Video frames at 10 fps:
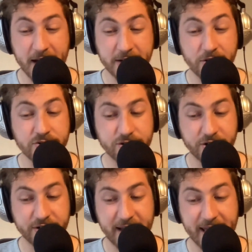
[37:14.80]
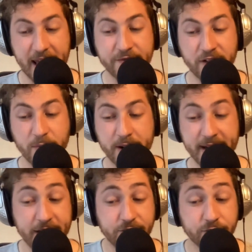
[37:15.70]
unconsciously everyone
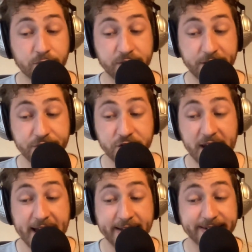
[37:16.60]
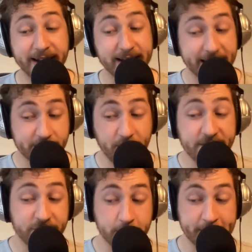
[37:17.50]
had drawn his chair slightly away
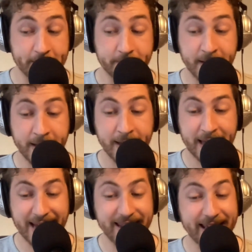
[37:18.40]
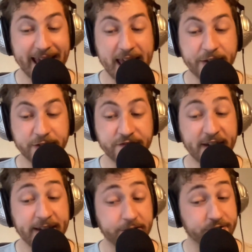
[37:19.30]
from him, and he gave a
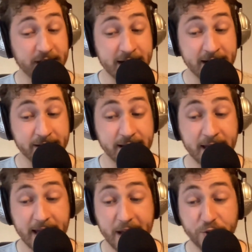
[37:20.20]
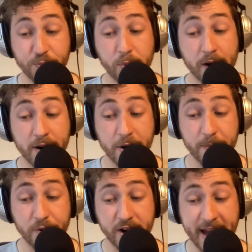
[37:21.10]
faint start as Poirot
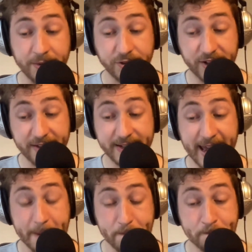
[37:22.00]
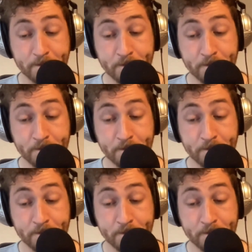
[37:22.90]
pronounced his name.